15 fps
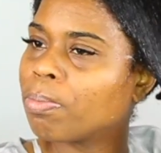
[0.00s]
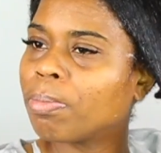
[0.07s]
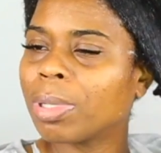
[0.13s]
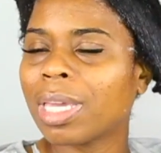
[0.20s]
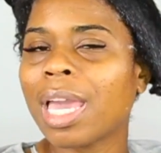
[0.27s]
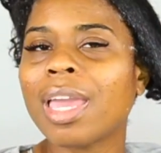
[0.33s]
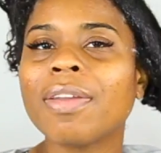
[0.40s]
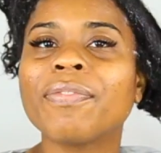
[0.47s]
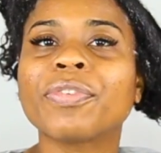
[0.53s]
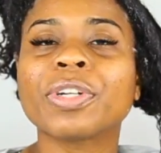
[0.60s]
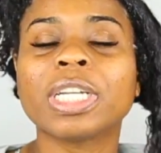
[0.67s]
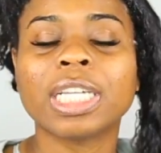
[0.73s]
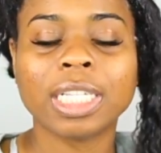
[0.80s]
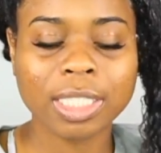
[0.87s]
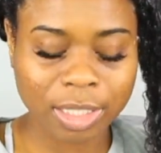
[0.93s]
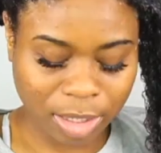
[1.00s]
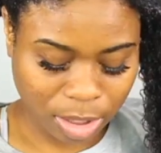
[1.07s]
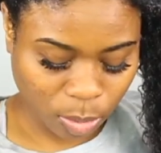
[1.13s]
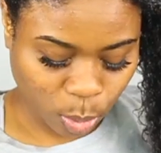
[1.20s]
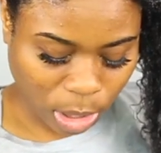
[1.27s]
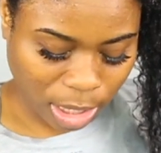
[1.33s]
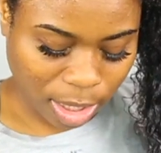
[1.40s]
became friends
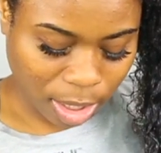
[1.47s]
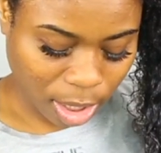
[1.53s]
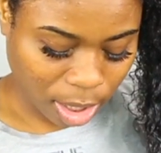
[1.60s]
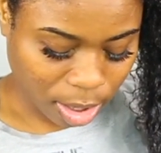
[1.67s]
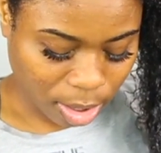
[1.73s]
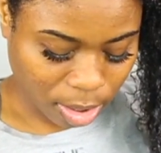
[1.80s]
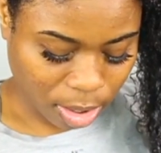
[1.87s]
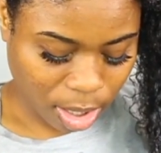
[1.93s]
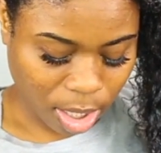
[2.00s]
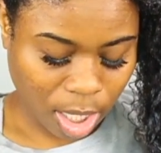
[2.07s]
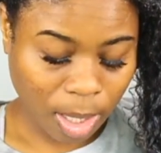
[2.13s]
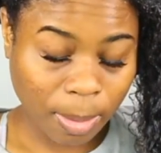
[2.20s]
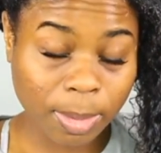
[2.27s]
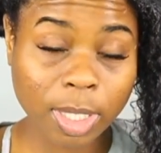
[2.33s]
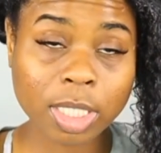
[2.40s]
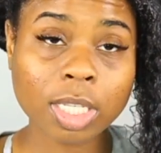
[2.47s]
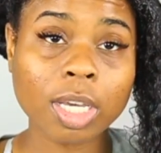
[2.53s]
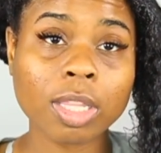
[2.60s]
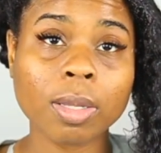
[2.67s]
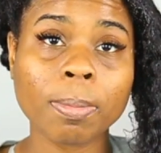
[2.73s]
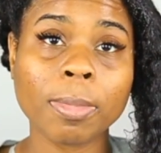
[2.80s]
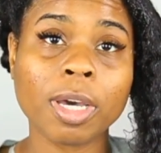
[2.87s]
with this
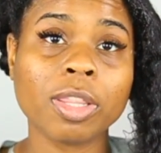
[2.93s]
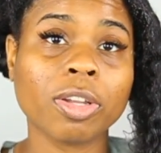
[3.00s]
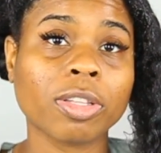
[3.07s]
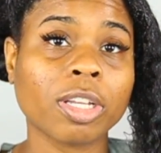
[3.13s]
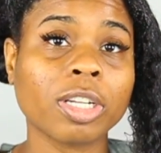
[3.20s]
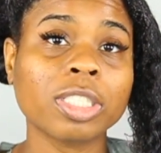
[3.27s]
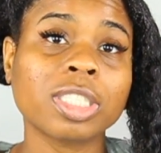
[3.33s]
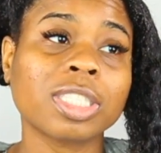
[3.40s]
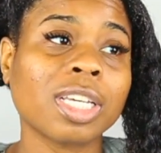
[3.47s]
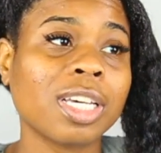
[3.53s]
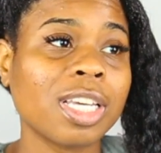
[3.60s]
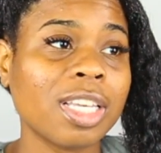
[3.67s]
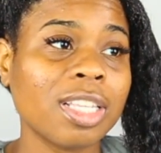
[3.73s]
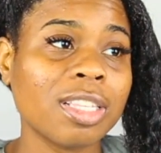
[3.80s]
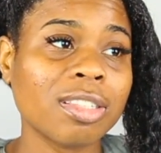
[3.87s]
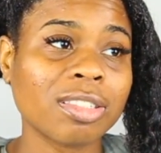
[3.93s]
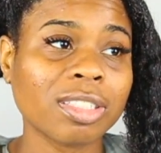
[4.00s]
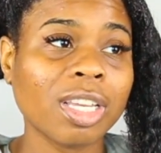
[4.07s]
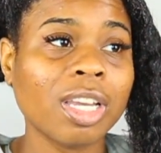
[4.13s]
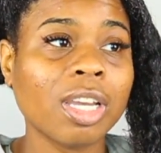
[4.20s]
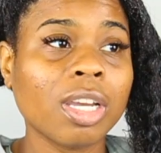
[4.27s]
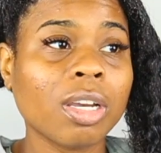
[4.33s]
other mother. Their sons
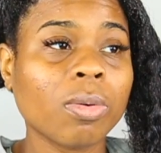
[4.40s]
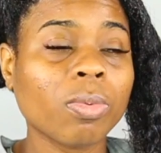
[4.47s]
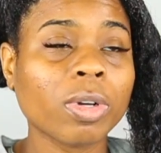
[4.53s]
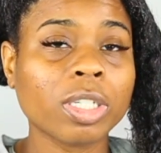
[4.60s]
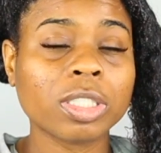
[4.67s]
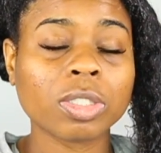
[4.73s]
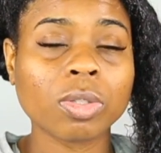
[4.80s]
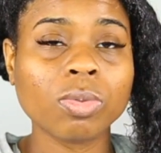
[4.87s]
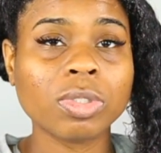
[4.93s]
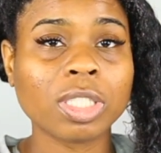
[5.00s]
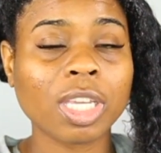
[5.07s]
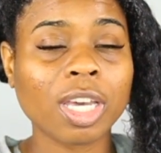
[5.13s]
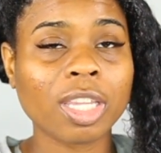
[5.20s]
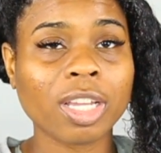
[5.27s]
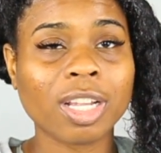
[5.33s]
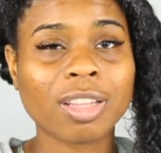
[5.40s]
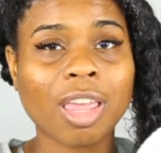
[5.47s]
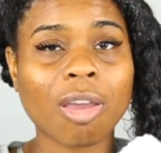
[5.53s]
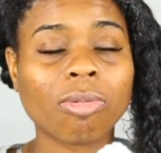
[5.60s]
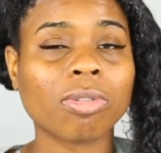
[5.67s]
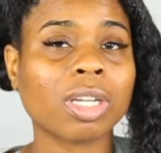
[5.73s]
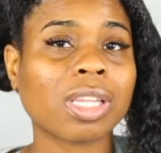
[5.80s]
were in school together, and
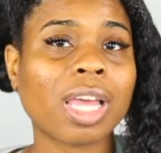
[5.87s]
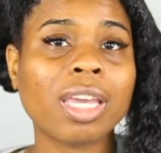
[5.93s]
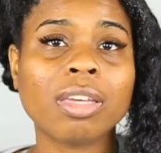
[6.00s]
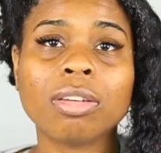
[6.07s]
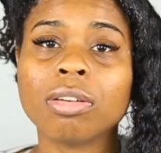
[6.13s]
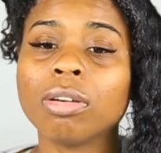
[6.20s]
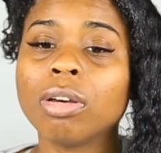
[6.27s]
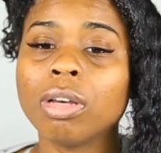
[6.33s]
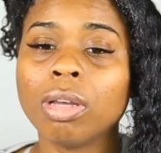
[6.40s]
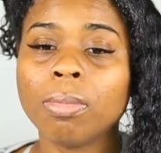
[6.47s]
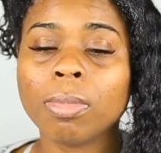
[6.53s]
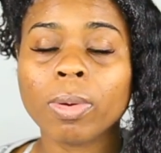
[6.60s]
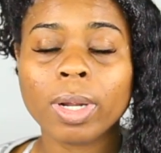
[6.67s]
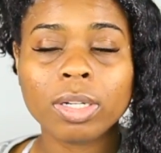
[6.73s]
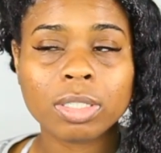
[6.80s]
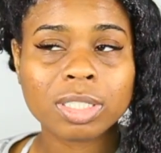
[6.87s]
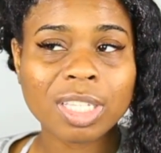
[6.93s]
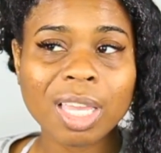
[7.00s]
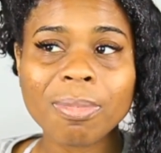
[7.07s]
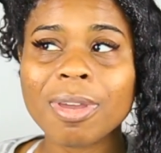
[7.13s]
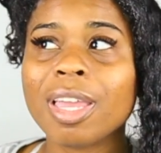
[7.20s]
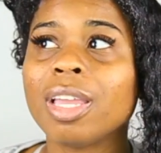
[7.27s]
they were like around the
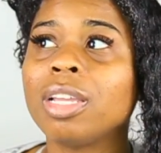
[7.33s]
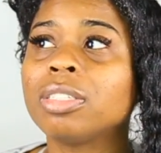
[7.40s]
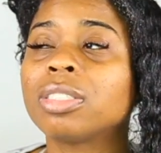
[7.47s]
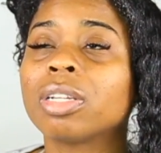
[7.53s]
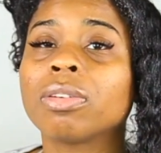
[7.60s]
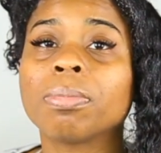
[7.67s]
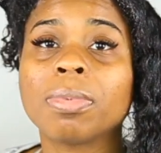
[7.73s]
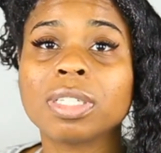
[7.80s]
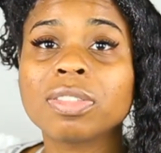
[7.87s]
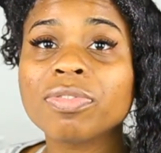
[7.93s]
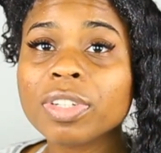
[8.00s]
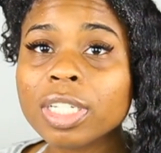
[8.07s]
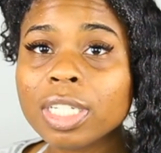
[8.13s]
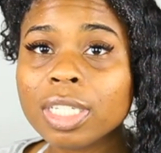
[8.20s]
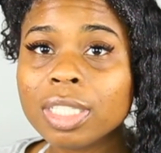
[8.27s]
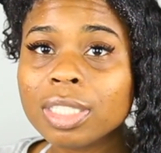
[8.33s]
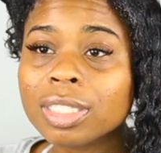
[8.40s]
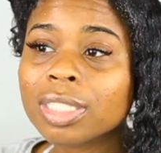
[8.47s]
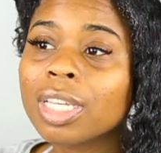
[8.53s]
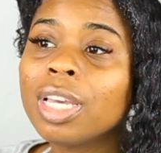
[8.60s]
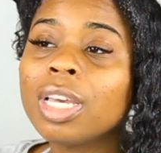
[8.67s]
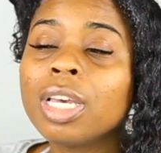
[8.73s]
same age. They were best
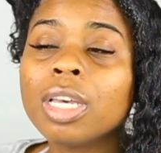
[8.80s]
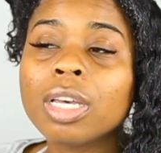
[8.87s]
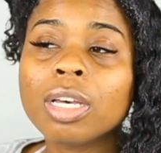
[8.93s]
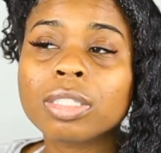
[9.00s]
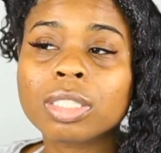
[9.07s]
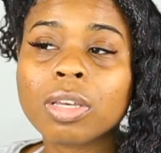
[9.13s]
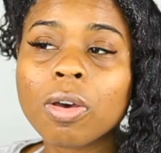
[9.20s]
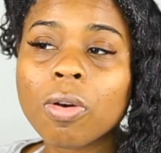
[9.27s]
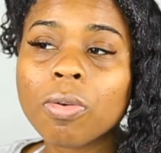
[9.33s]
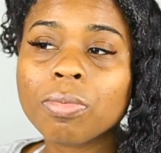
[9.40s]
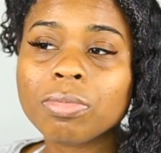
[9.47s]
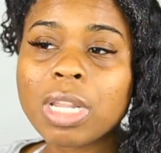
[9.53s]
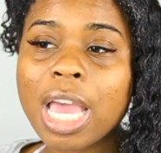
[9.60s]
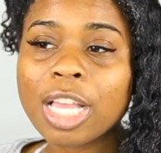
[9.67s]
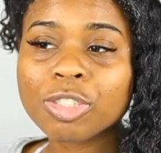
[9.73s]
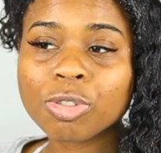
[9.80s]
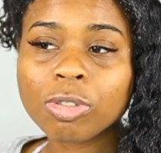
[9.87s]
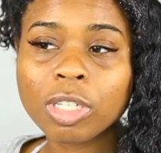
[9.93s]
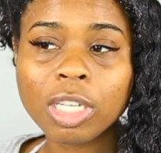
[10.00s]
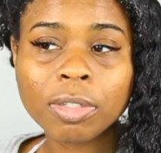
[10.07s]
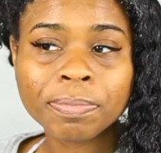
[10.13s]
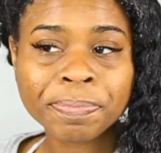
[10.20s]
friends. So
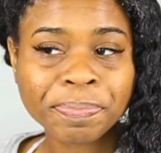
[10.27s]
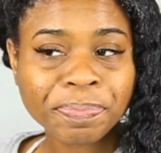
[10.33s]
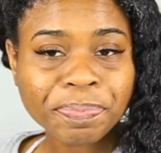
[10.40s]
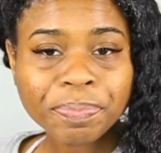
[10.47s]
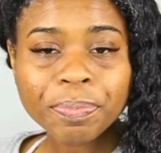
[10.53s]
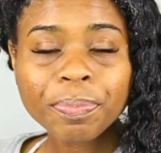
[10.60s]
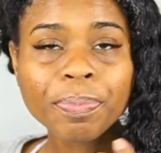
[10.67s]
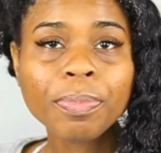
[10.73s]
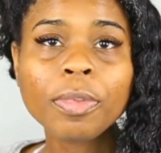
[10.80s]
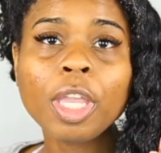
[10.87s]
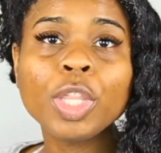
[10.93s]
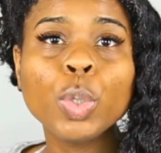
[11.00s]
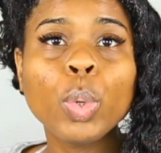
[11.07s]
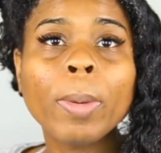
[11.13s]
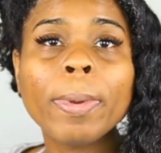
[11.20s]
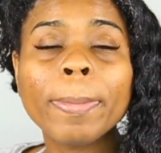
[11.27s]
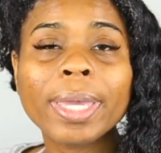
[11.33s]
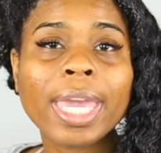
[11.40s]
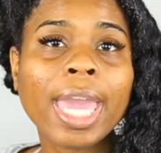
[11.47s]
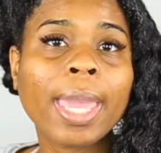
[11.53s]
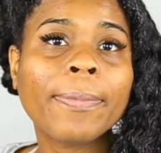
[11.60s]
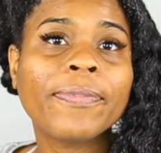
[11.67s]
naturally, the women
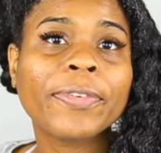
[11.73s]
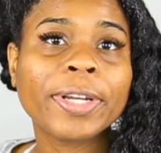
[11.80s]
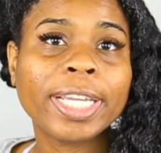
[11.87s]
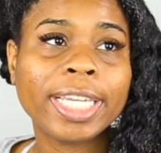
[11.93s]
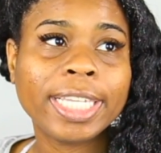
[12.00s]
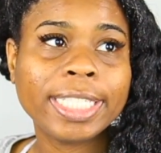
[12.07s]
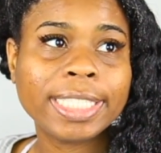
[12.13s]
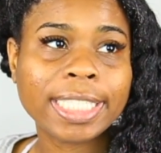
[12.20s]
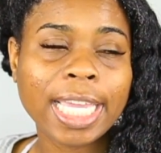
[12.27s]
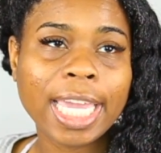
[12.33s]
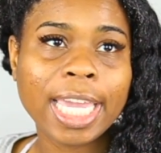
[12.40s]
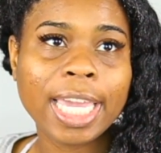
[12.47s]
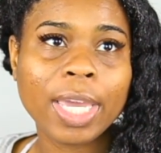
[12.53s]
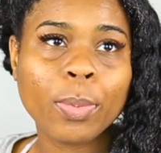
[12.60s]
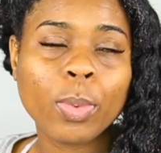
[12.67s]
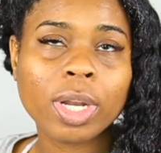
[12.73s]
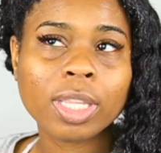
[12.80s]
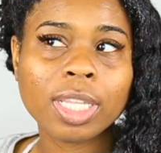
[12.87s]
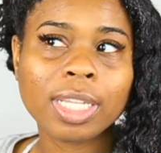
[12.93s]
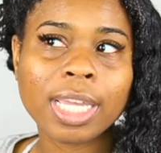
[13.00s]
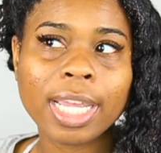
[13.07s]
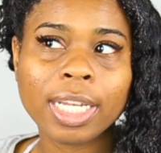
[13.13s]
became friends, and one of
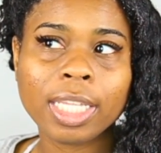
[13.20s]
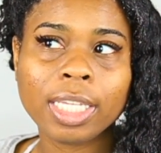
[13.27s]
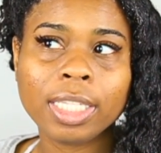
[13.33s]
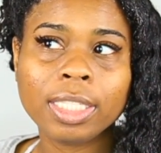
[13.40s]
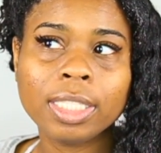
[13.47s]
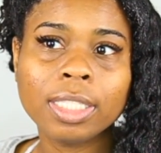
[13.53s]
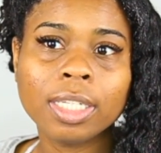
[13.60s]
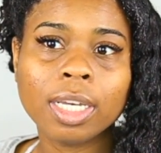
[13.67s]
the ladies,